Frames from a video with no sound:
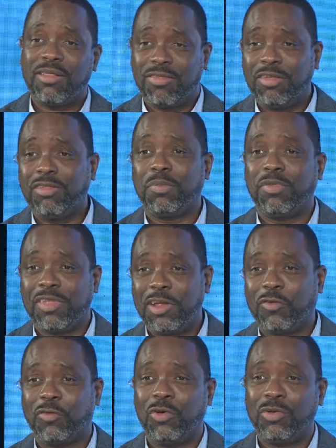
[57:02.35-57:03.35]

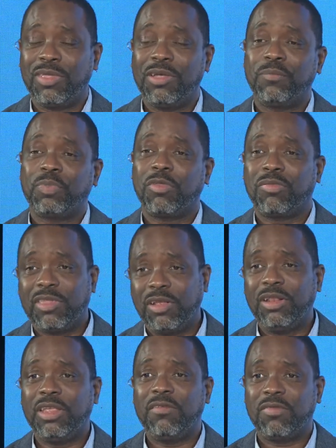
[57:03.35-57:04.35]
6% growth still
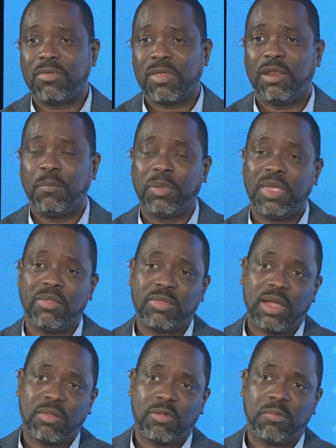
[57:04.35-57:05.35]
leaves us at a base
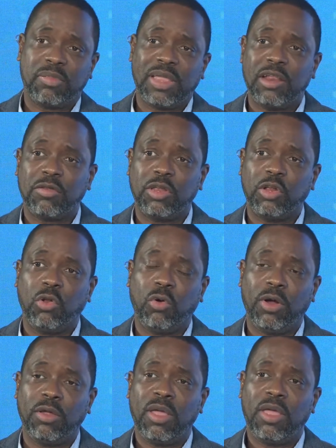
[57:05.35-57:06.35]
that's substantially
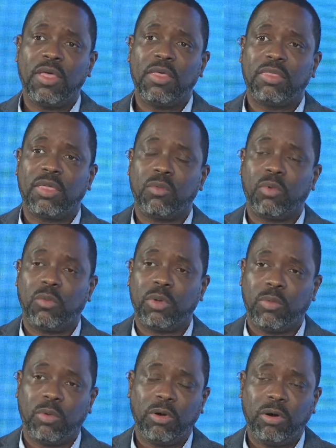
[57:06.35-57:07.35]
lower than where
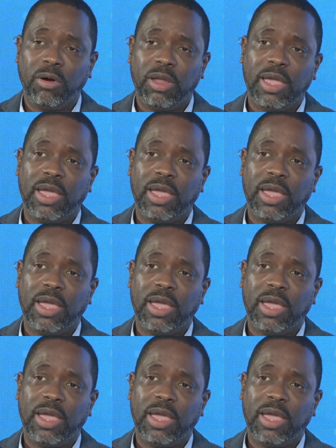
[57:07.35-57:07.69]
we were,